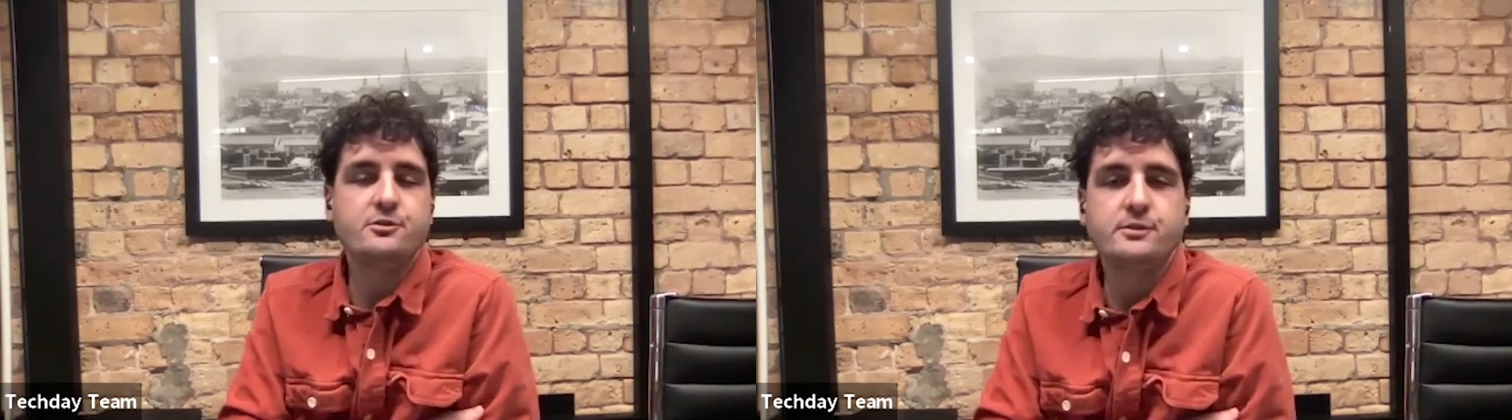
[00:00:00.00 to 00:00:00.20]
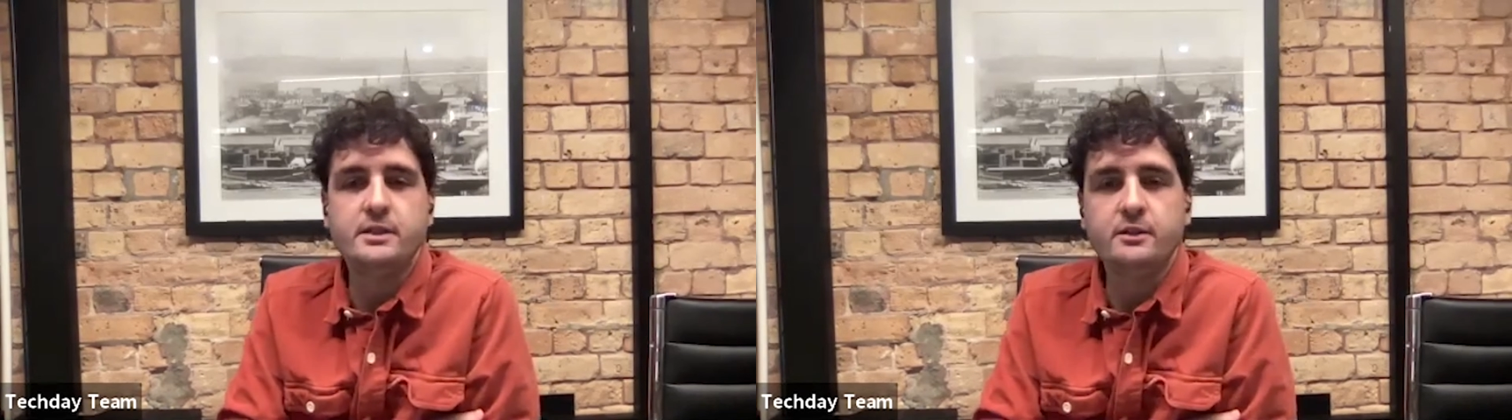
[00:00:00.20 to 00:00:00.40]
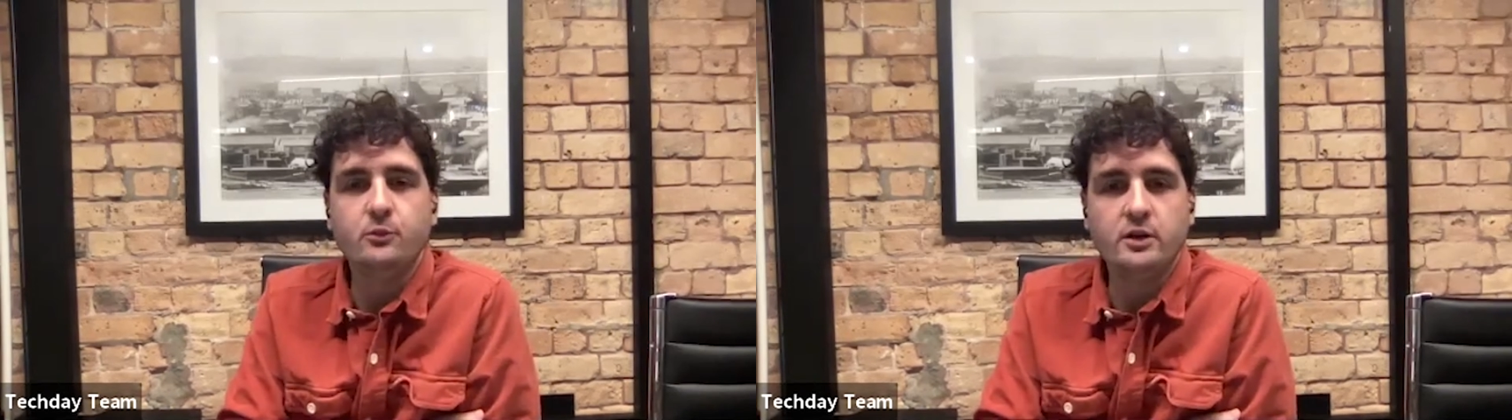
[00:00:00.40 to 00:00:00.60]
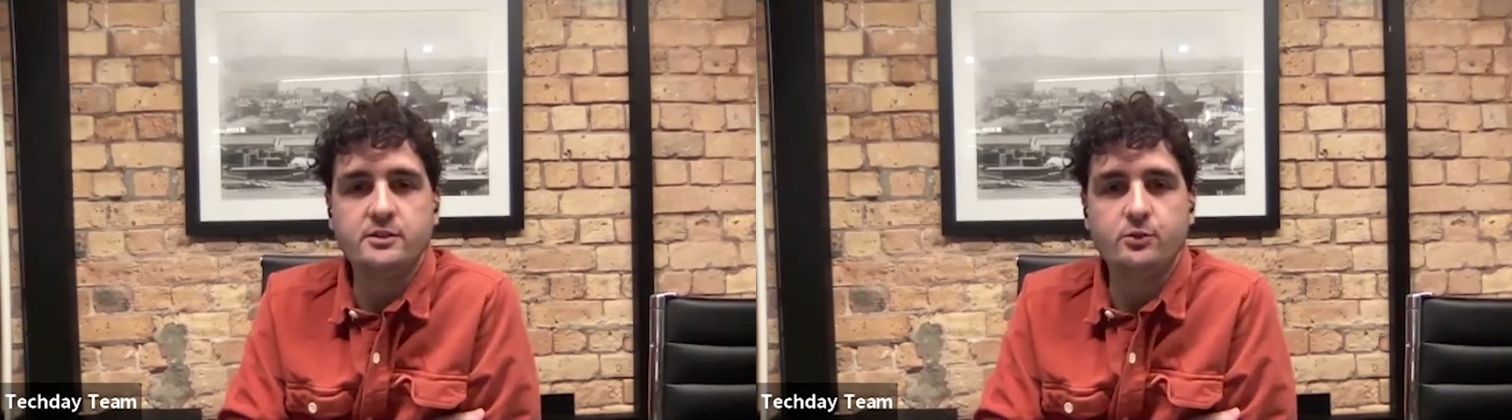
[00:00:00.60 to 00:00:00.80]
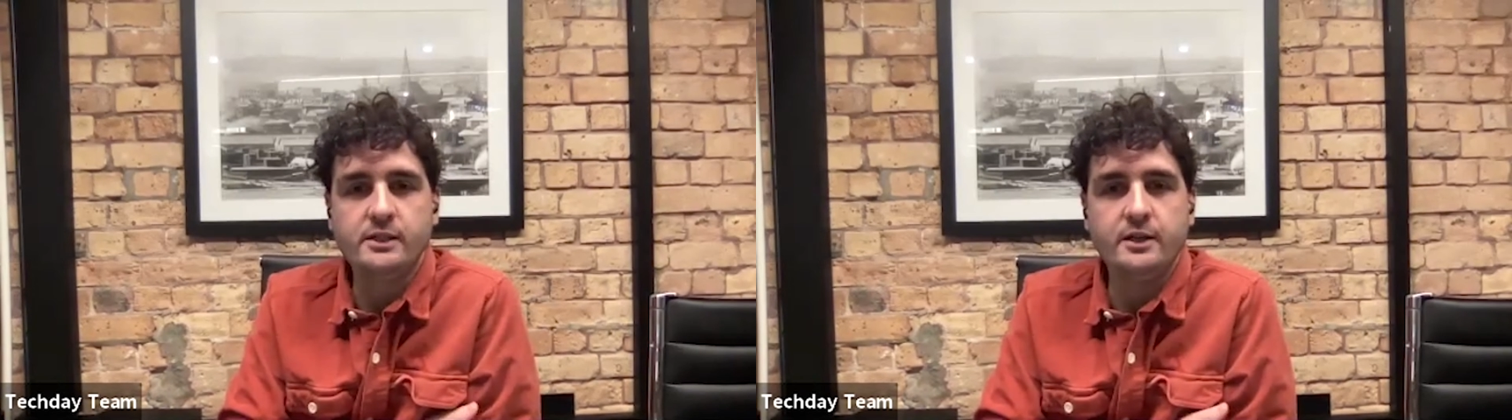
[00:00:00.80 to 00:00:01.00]
interested in
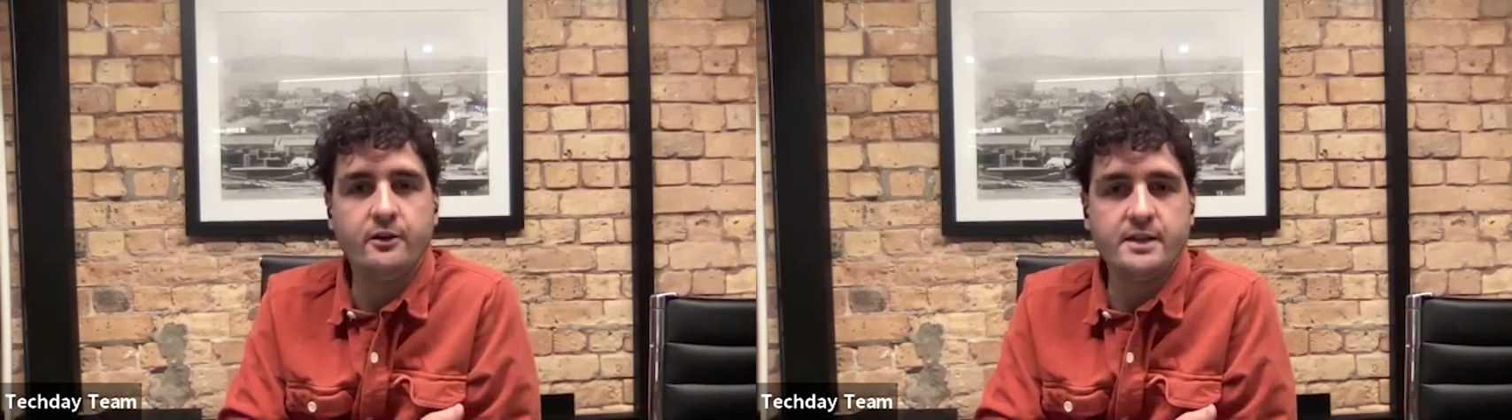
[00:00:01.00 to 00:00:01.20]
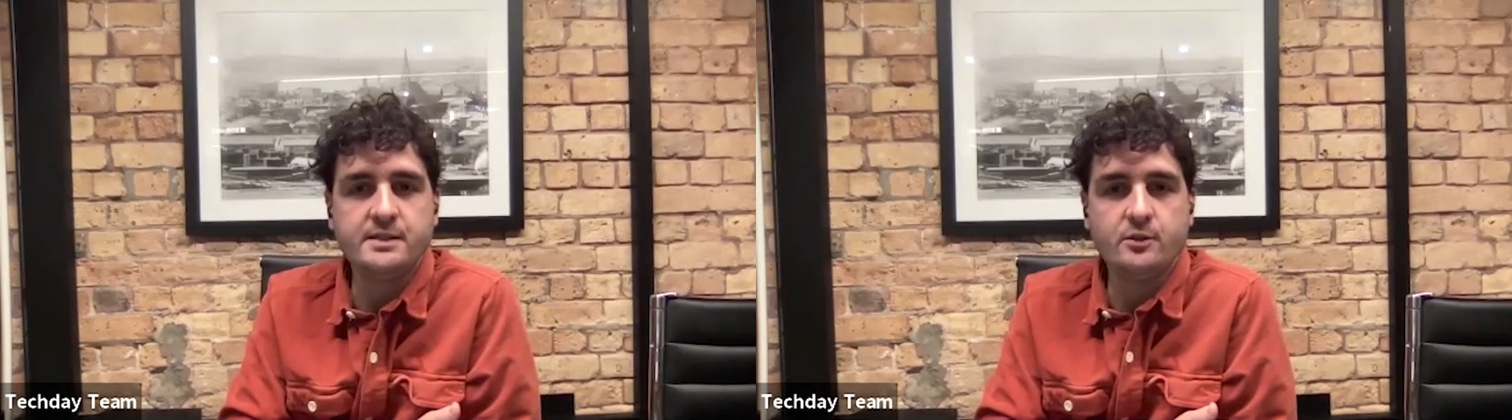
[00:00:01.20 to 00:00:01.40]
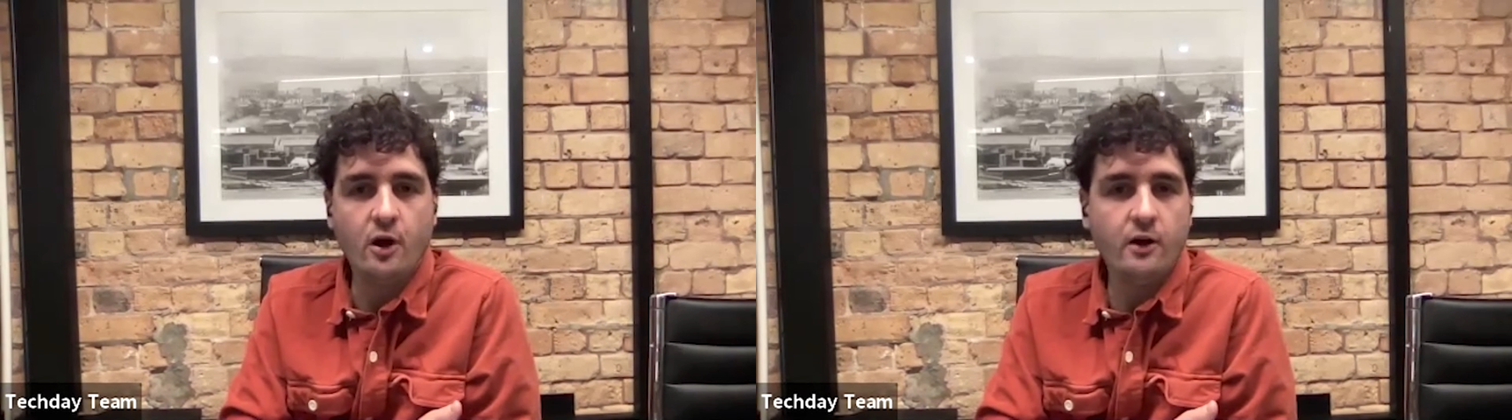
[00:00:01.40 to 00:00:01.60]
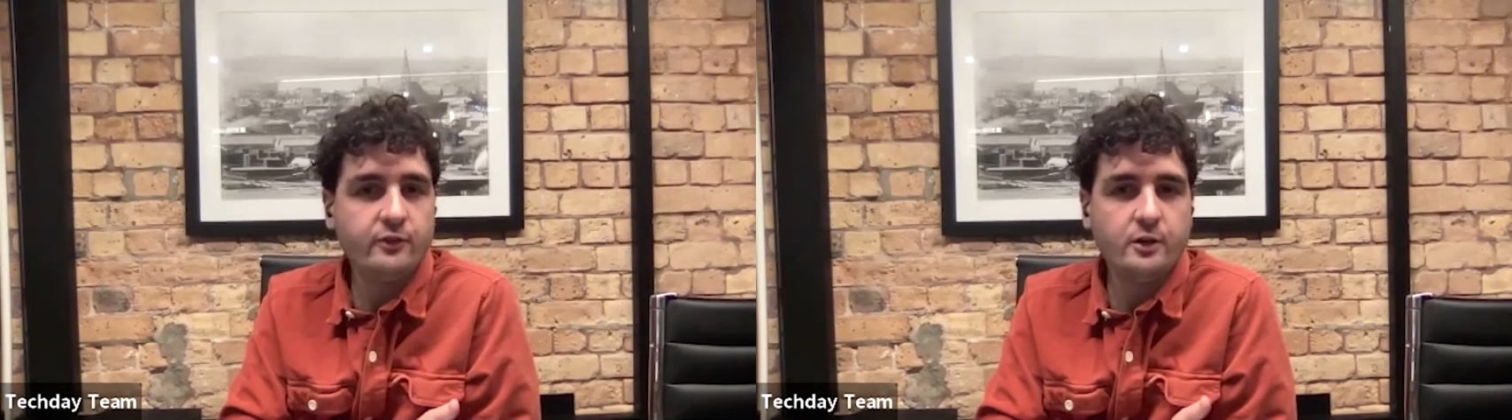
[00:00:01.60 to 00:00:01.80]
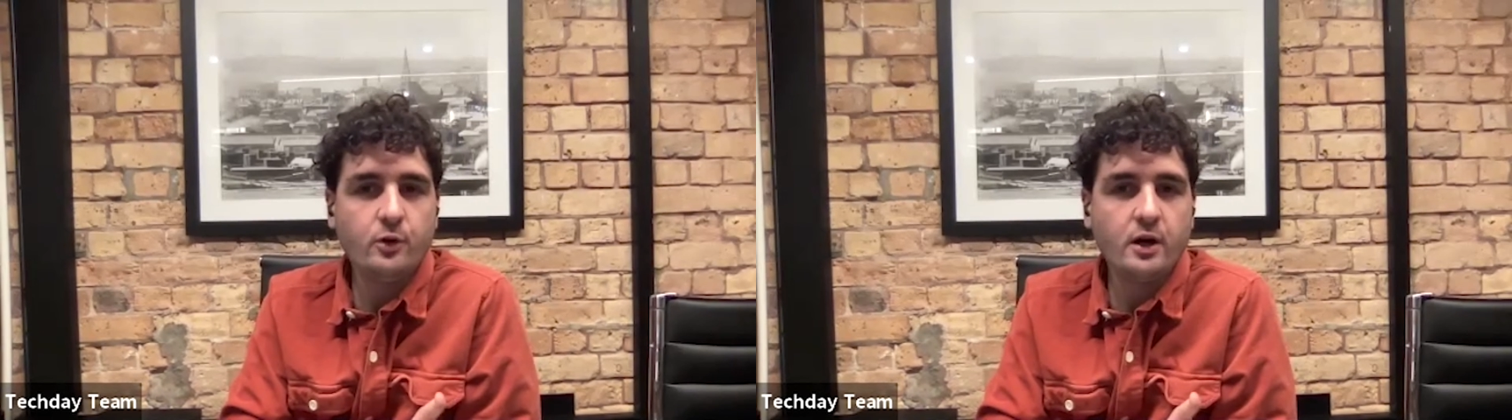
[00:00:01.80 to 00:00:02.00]
what Twilio has to offer,